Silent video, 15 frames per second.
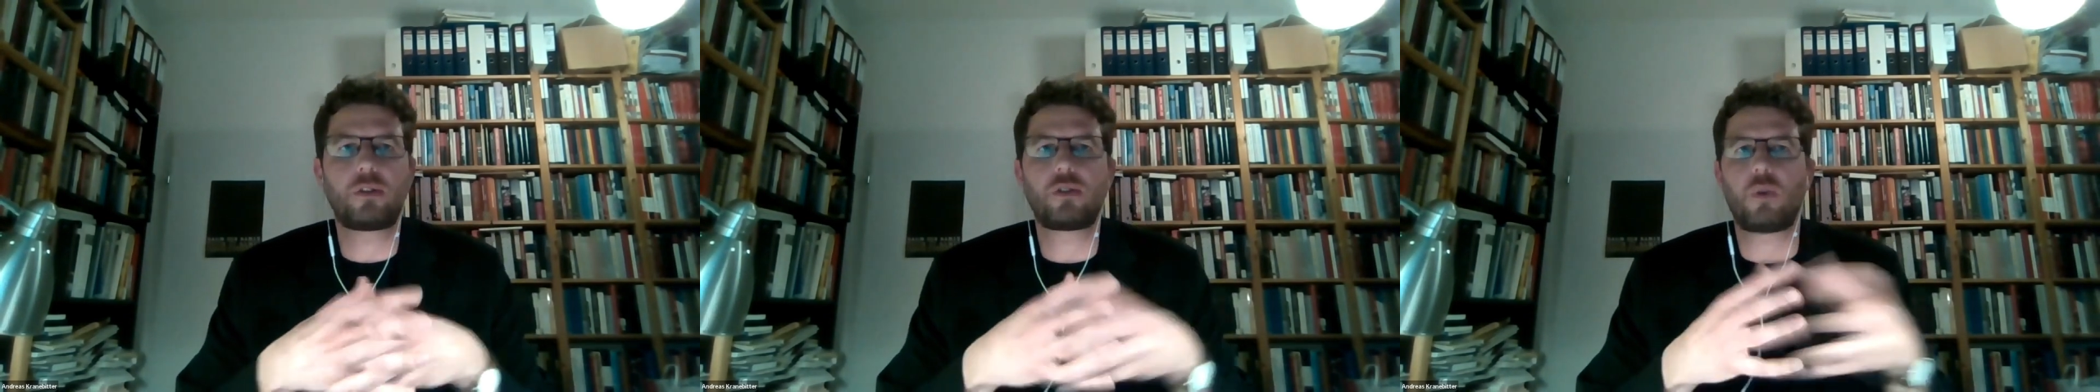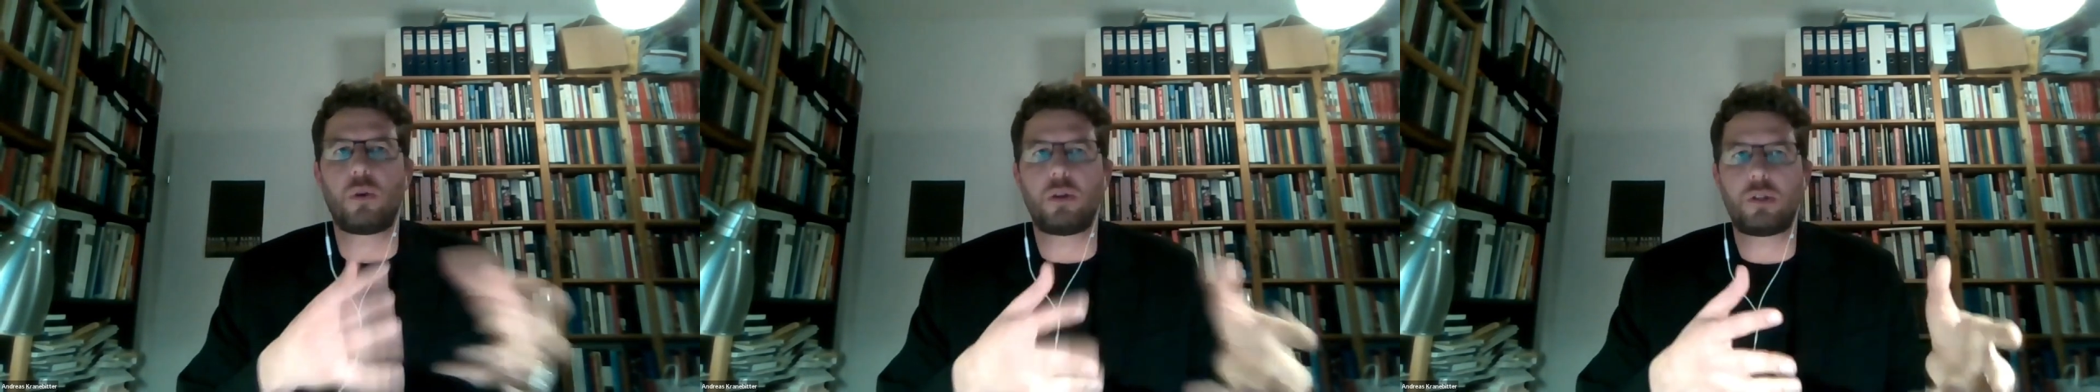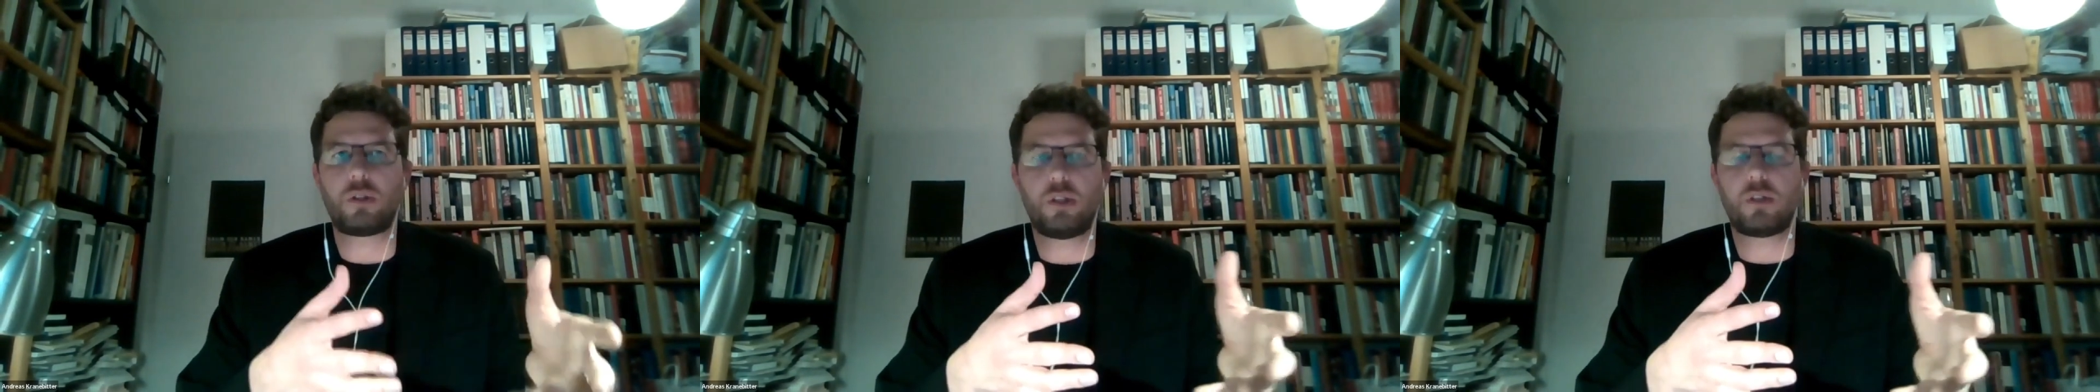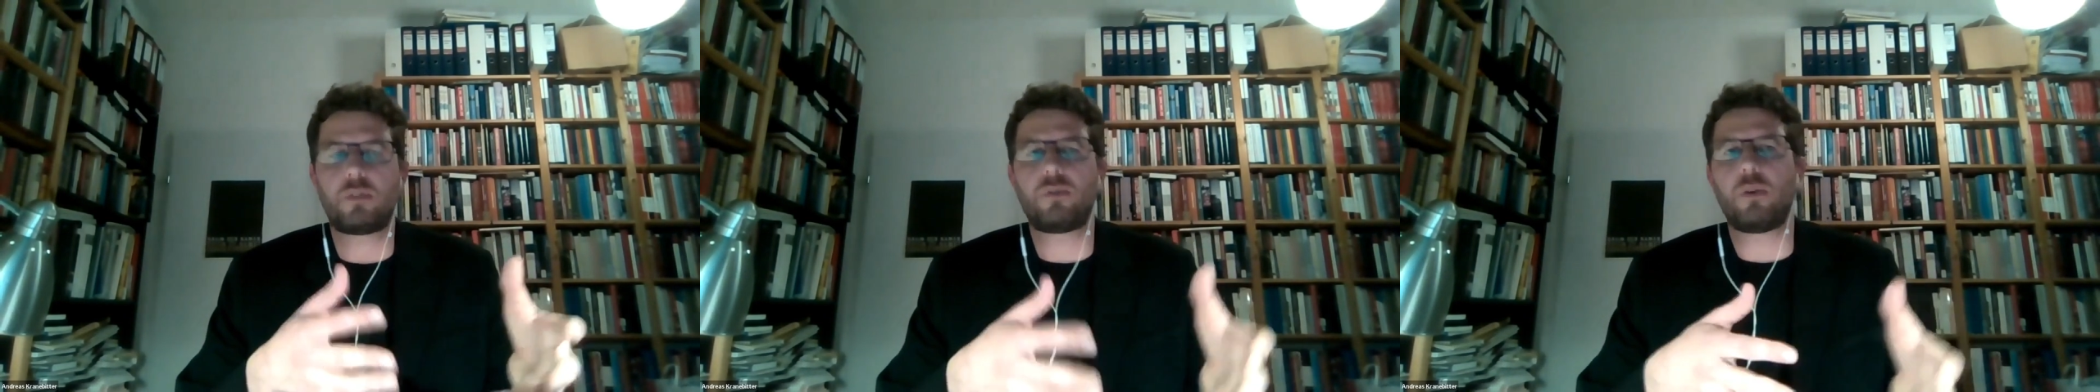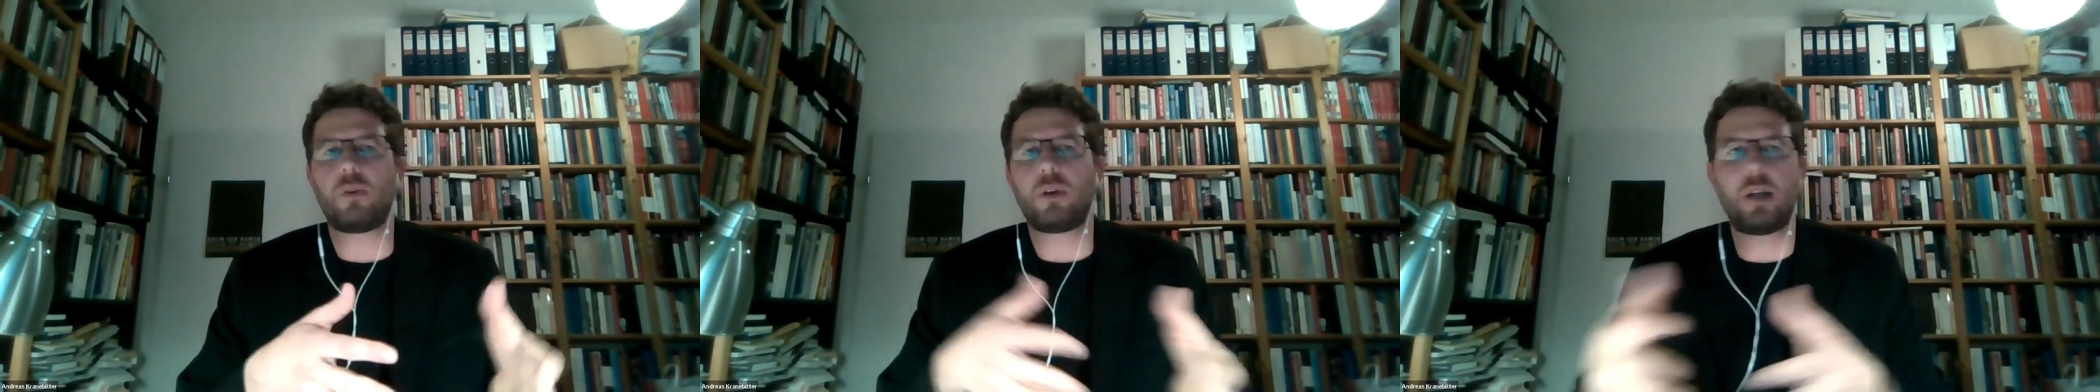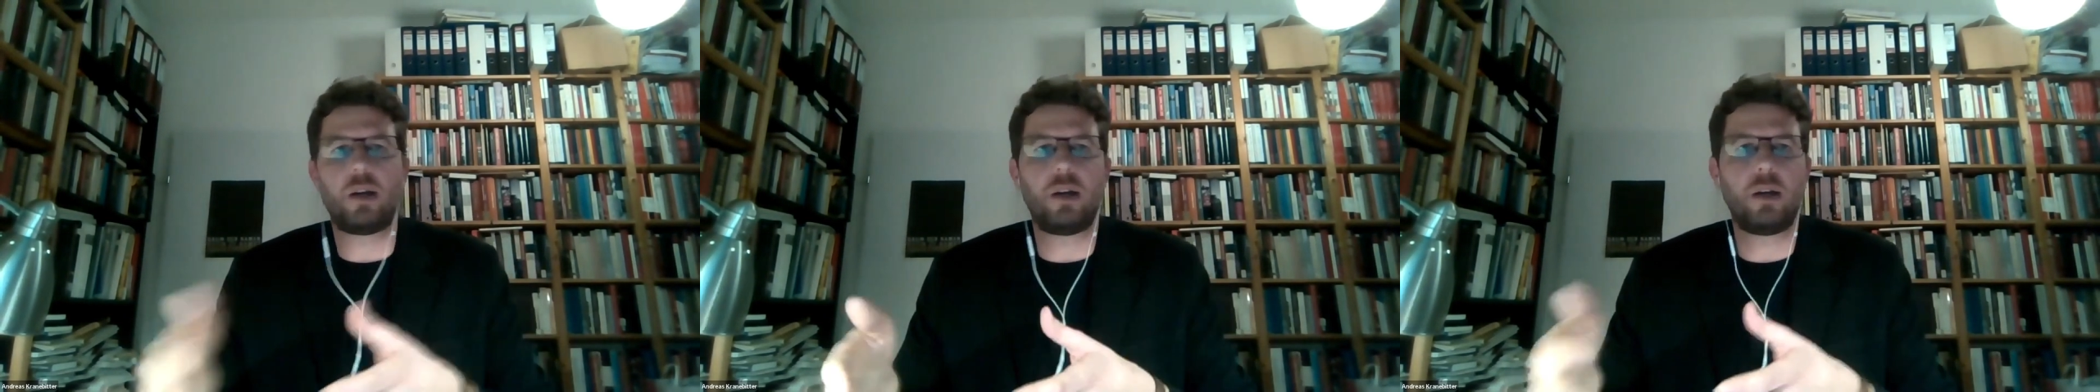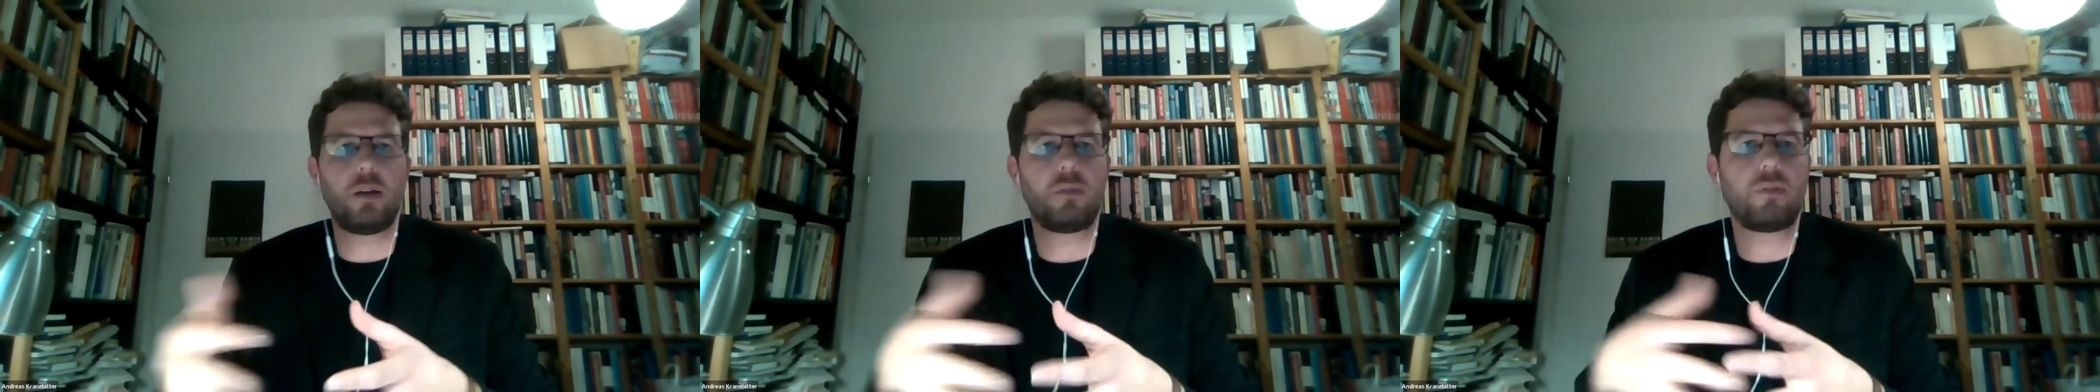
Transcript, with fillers: sources for their